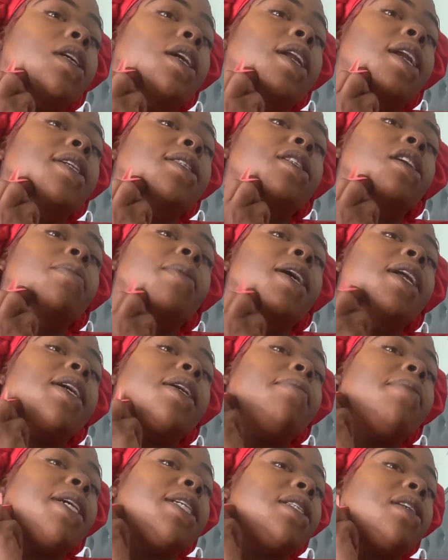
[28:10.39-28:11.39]
And I tell
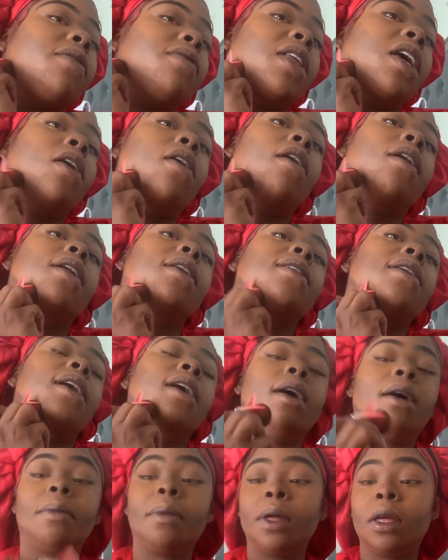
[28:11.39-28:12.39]
myself that all the
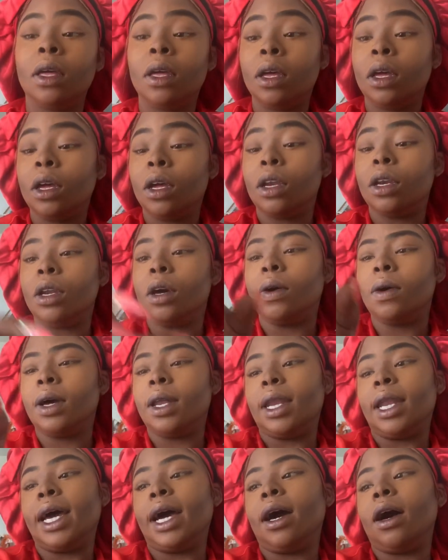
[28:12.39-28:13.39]
time. Don't
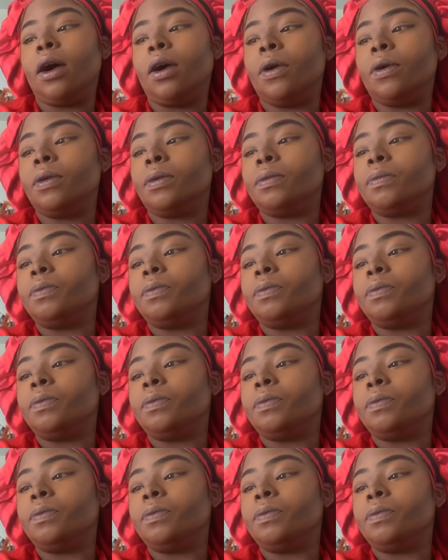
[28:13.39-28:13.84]
allow